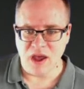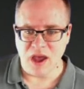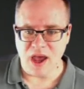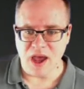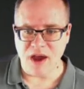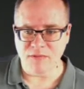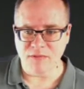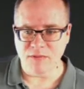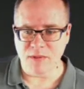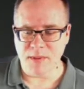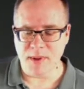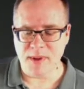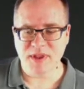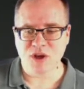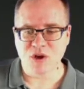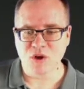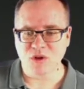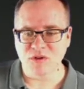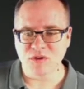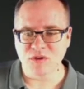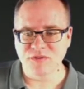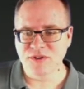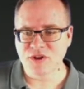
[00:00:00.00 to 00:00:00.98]
Remember that
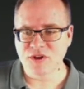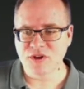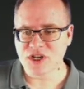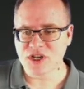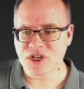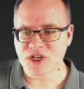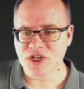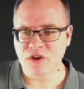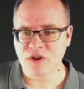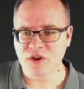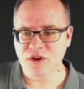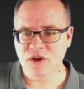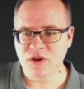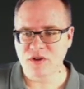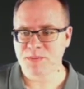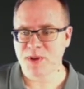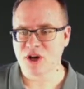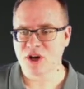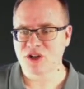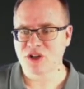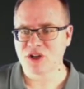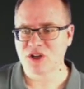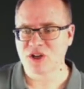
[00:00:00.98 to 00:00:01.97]
ColdFusion code is
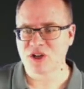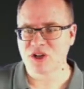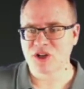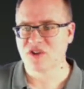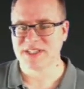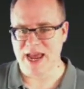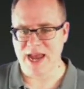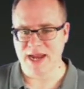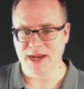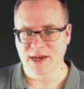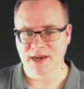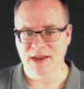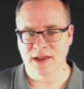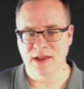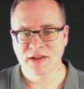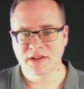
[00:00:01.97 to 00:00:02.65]
parsed server side.